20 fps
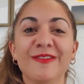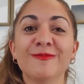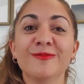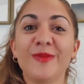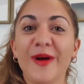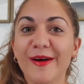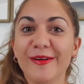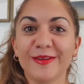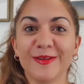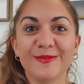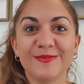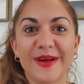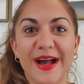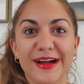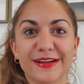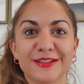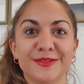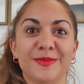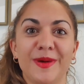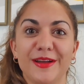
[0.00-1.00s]
and welcome
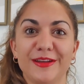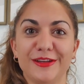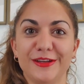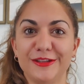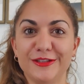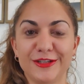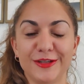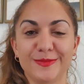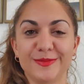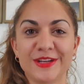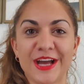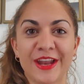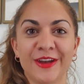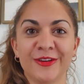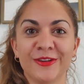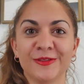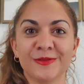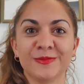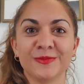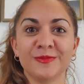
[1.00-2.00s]
back to my YouTube
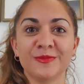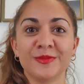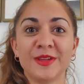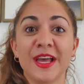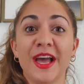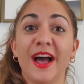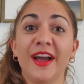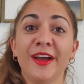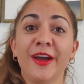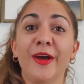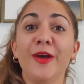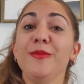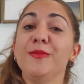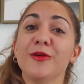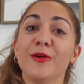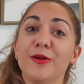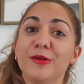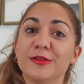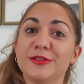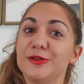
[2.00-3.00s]
channel. I hope
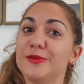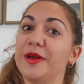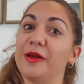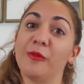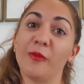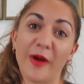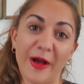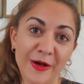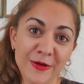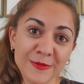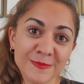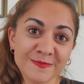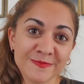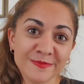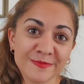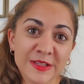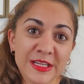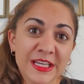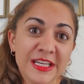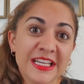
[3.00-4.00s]
you're all doing well.
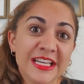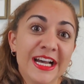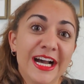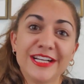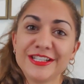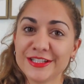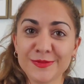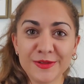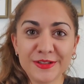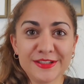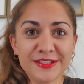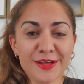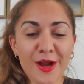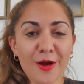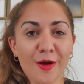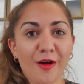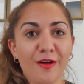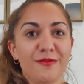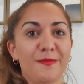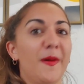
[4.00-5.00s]
I just want to
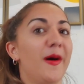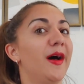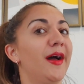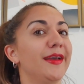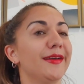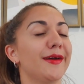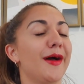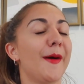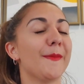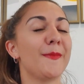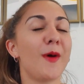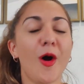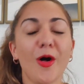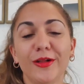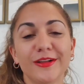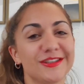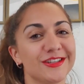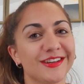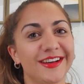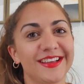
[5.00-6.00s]
start off by
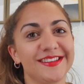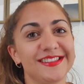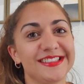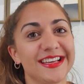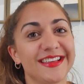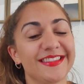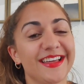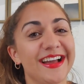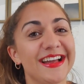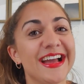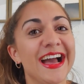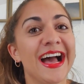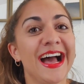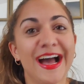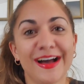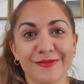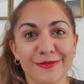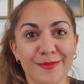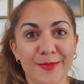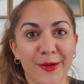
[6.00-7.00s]
apologising that I
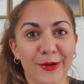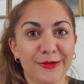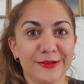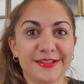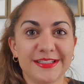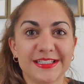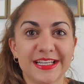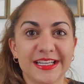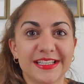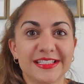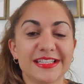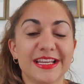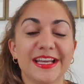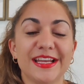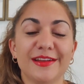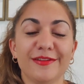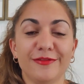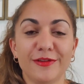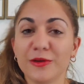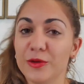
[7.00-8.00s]
haven't posted
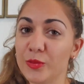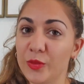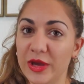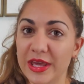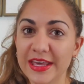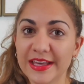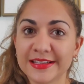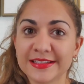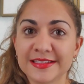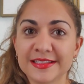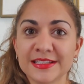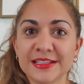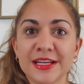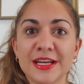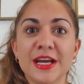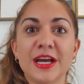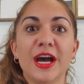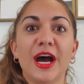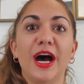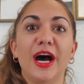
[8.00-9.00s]
in a few weeks.
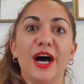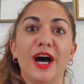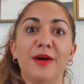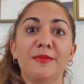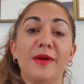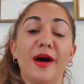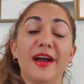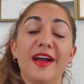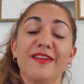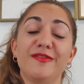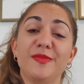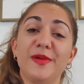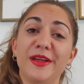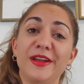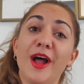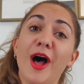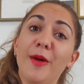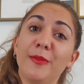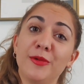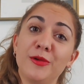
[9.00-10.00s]
I have been
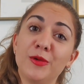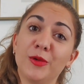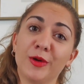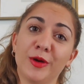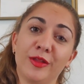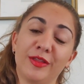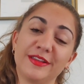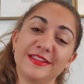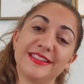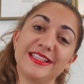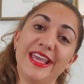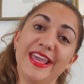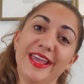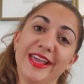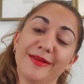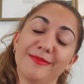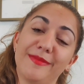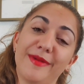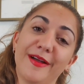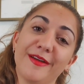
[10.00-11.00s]
up north
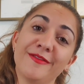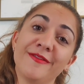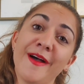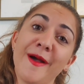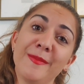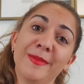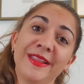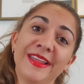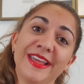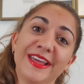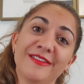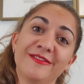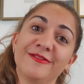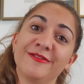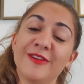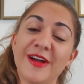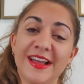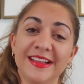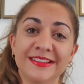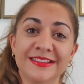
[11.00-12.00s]
seeing my family and
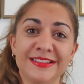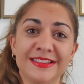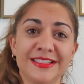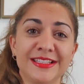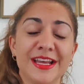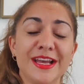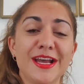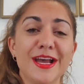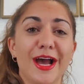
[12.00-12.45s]
friends,